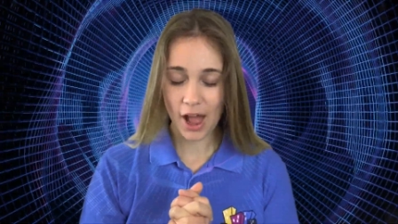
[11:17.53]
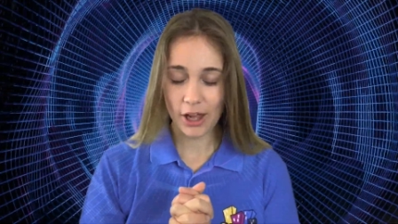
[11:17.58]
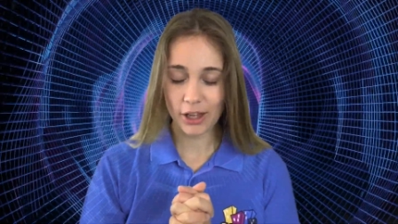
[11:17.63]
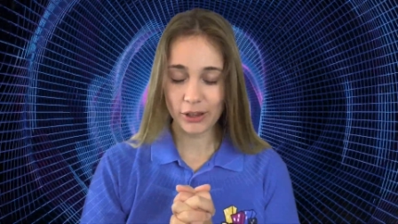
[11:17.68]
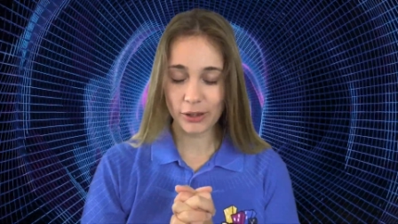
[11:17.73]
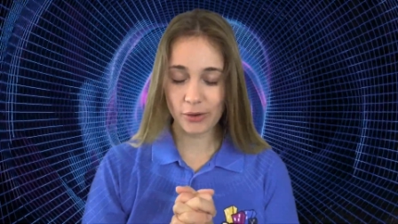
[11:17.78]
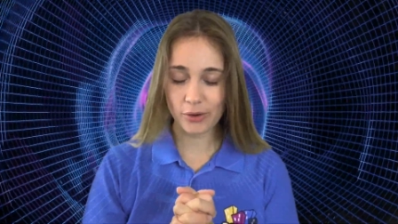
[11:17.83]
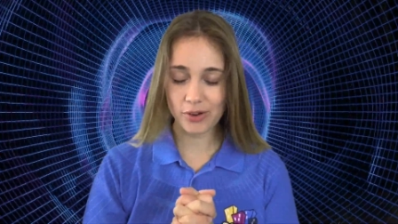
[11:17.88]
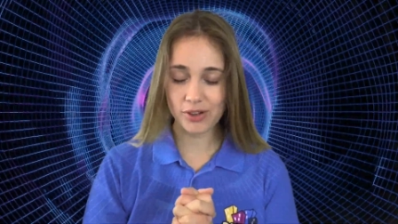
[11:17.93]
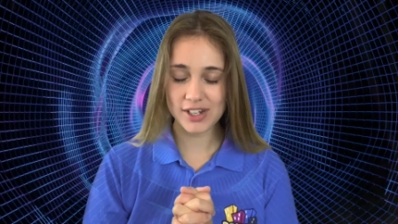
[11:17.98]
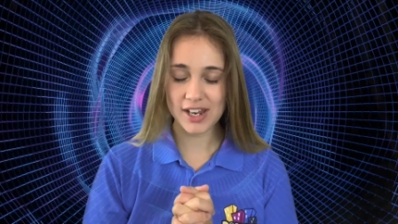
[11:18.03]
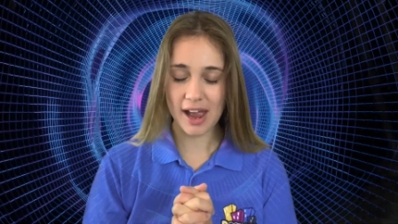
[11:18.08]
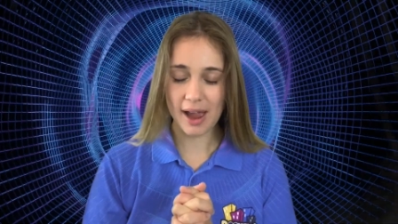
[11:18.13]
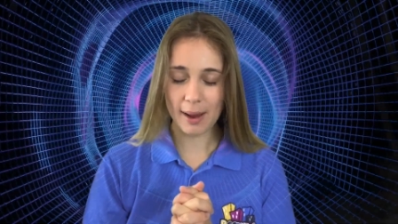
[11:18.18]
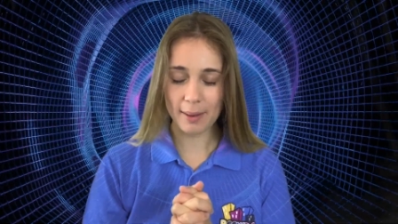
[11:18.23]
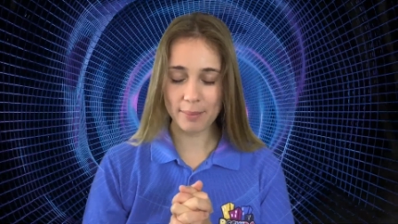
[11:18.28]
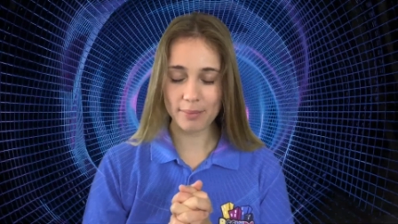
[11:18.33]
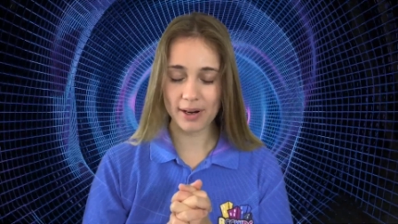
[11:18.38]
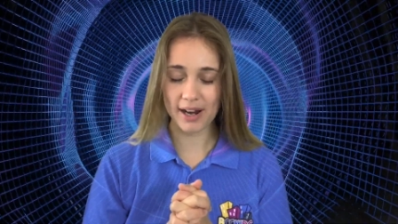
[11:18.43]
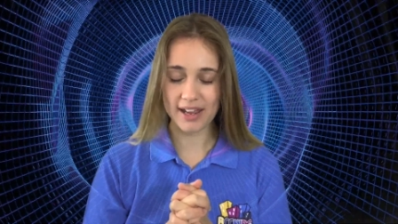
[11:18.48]
Lord, I
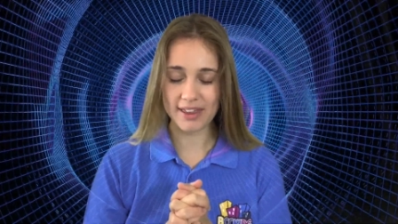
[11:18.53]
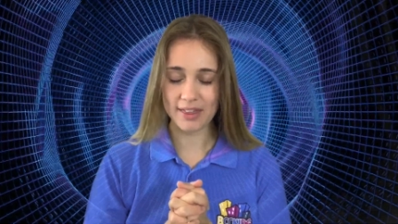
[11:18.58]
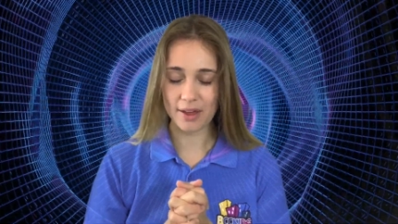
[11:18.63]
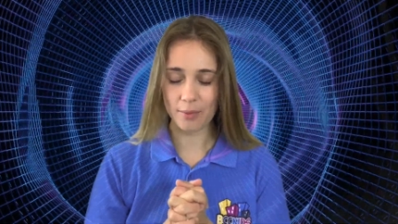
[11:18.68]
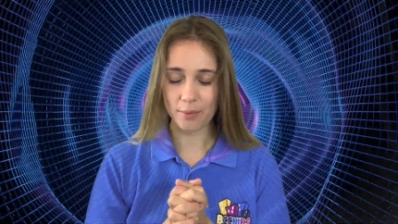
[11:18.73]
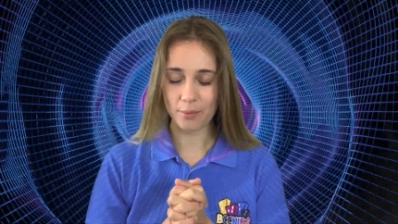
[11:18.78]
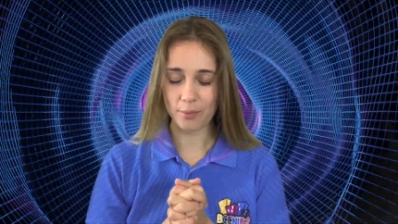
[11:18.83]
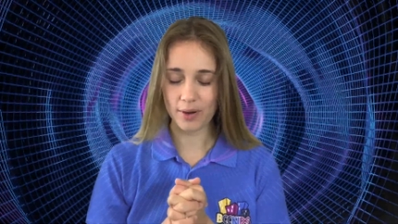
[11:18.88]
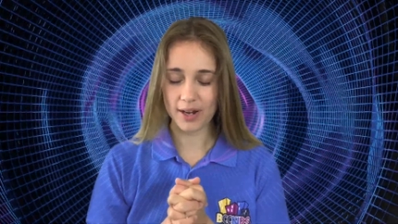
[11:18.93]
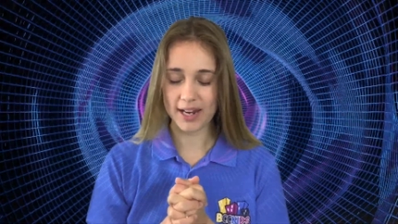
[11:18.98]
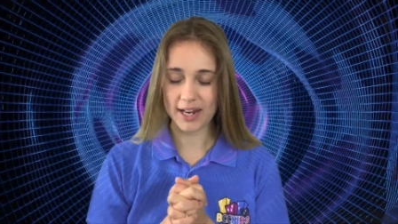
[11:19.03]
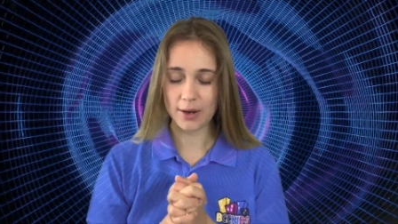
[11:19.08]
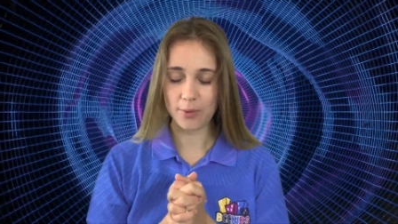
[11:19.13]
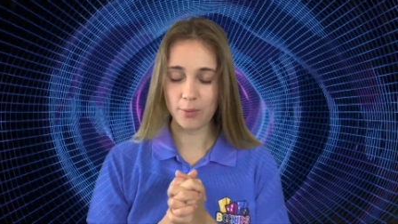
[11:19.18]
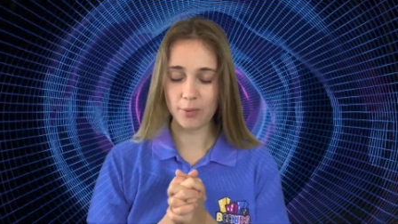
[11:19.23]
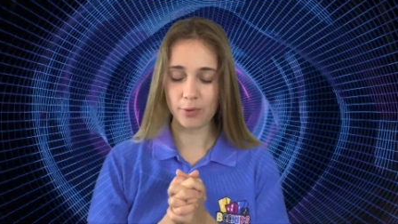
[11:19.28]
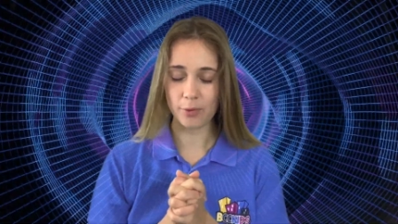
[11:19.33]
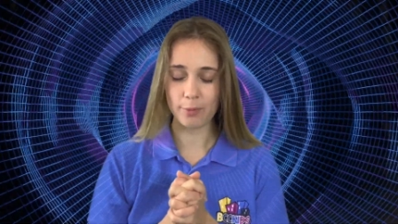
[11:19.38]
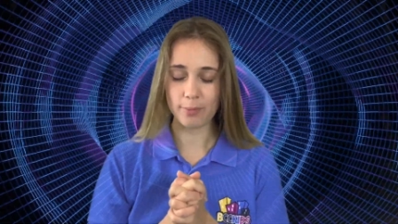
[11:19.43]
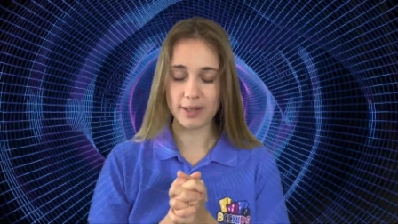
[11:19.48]
pray that we
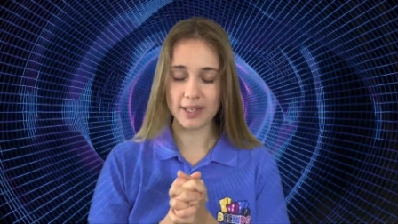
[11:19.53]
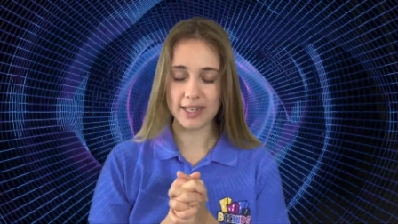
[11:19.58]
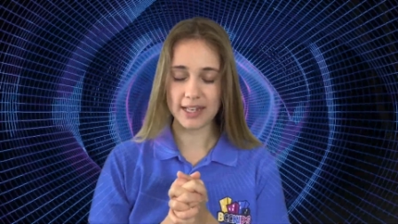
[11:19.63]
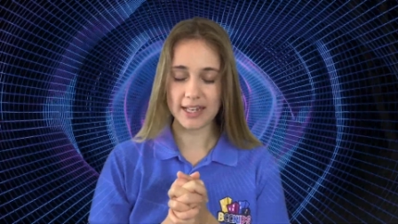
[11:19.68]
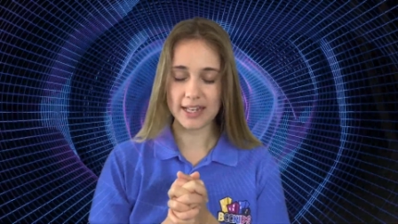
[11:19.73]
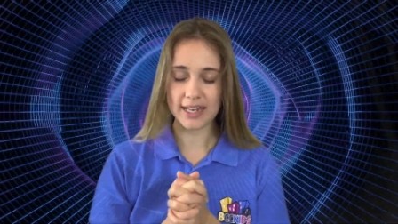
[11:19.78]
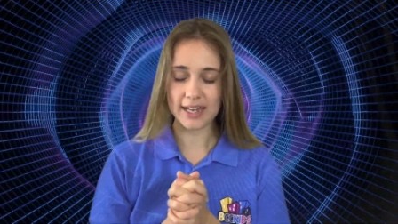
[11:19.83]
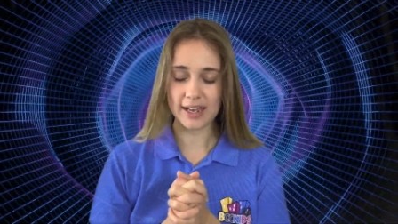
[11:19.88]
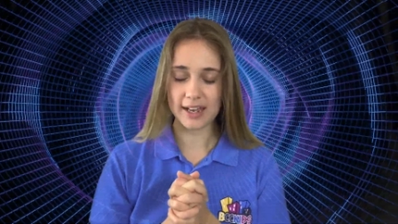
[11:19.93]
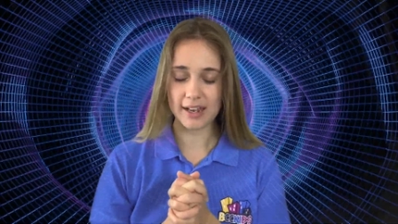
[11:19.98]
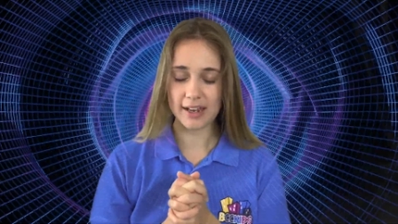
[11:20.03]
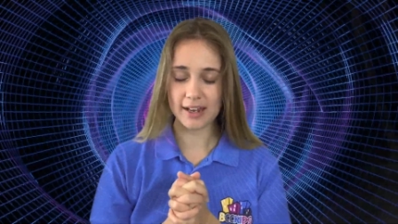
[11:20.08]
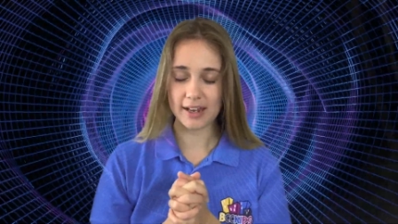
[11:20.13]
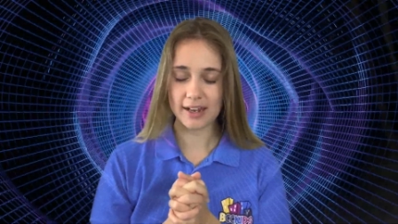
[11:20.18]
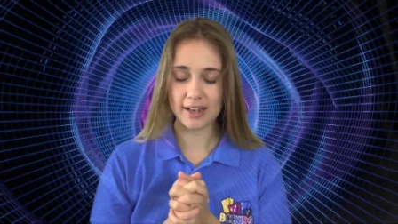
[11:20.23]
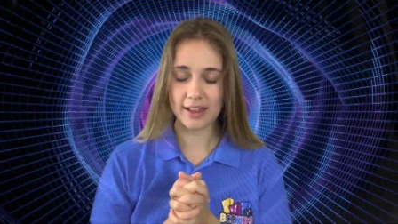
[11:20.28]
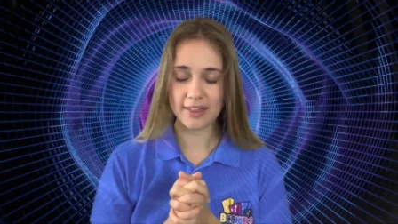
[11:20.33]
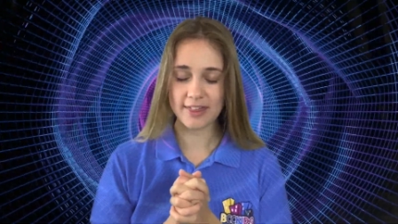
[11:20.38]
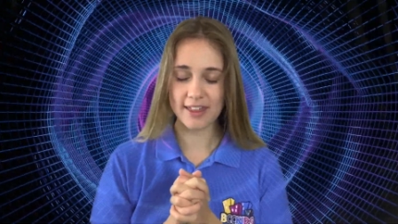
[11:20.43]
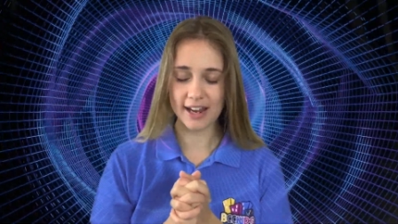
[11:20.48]
will be
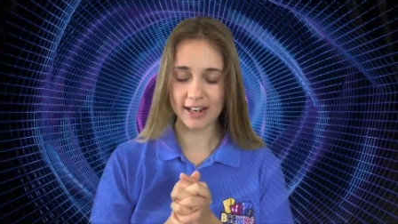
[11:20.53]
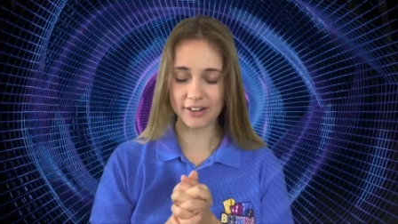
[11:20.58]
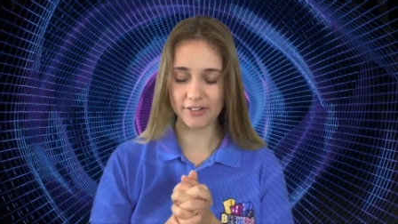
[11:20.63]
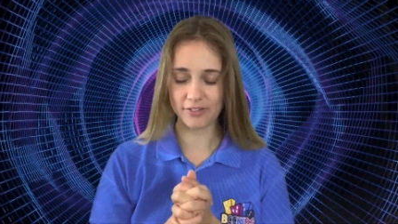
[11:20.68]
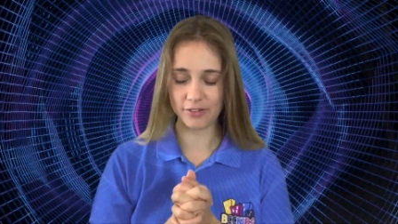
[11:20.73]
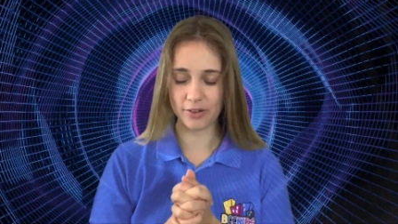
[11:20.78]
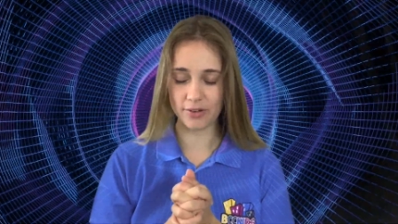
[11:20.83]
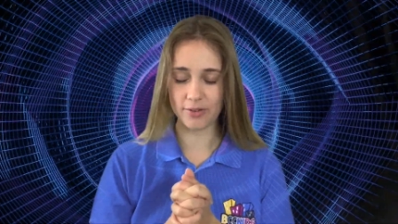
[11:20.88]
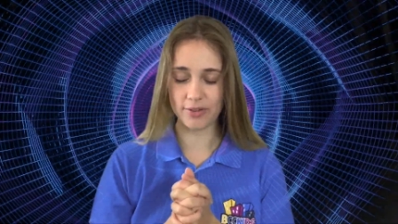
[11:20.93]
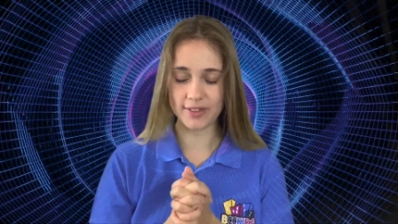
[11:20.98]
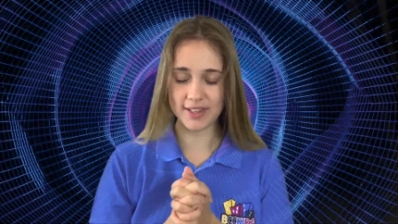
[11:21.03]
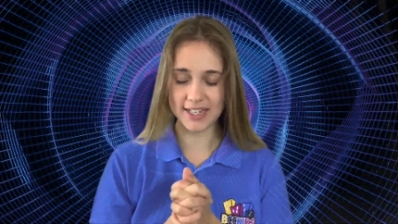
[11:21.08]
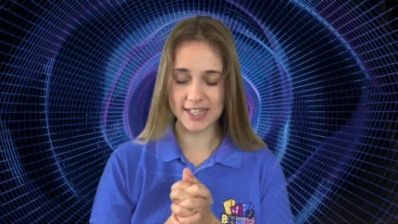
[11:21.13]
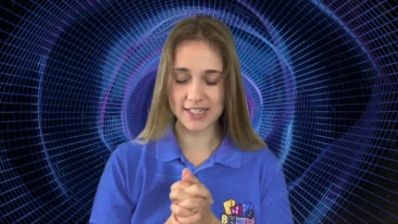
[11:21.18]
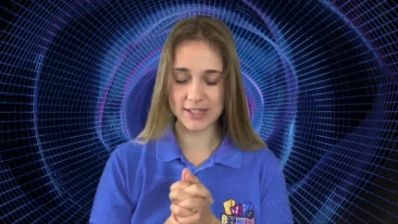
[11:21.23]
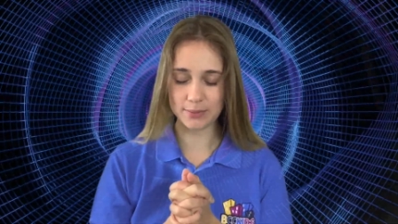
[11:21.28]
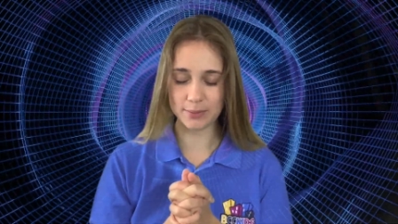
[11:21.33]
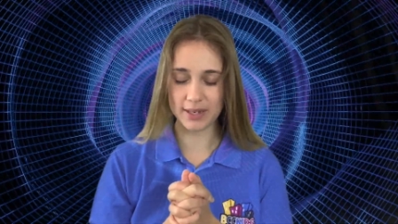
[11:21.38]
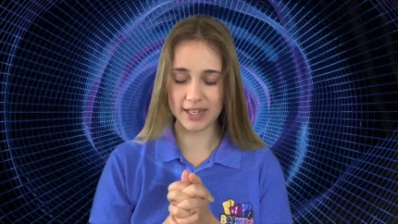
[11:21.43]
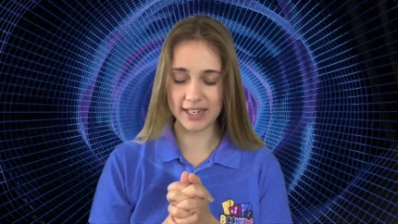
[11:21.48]
thankful
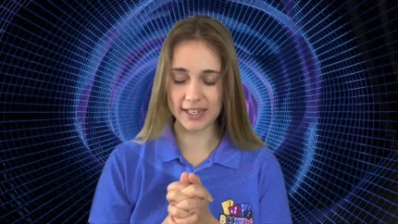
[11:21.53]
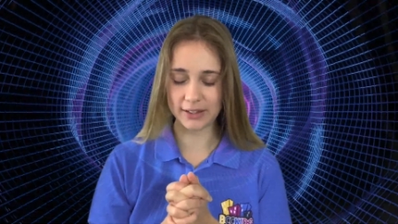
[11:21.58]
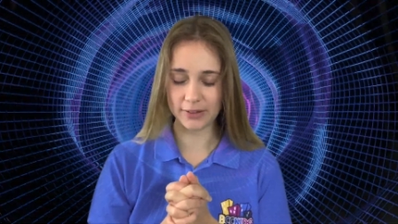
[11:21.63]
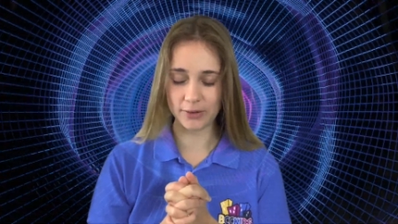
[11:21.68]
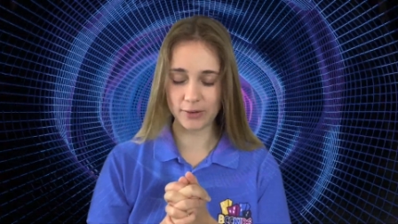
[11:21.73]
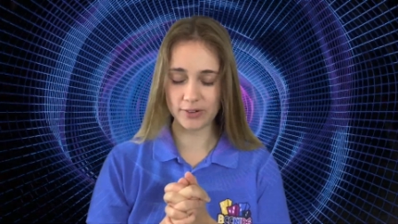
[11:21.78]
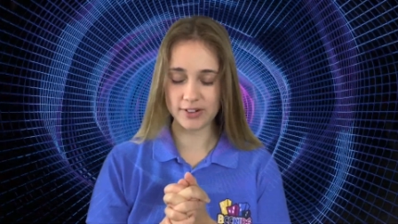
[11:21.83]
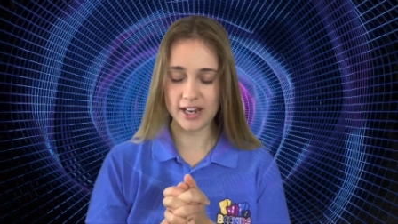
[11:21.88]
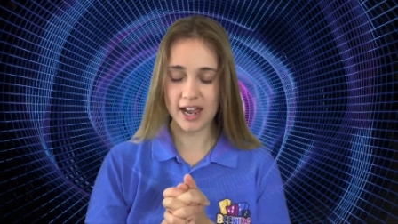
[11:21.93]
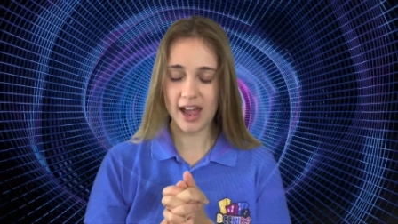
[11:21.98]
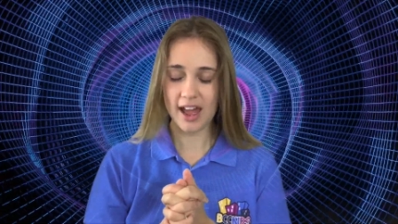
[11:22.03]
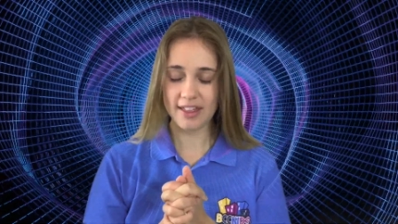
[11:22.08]
this week, Lord,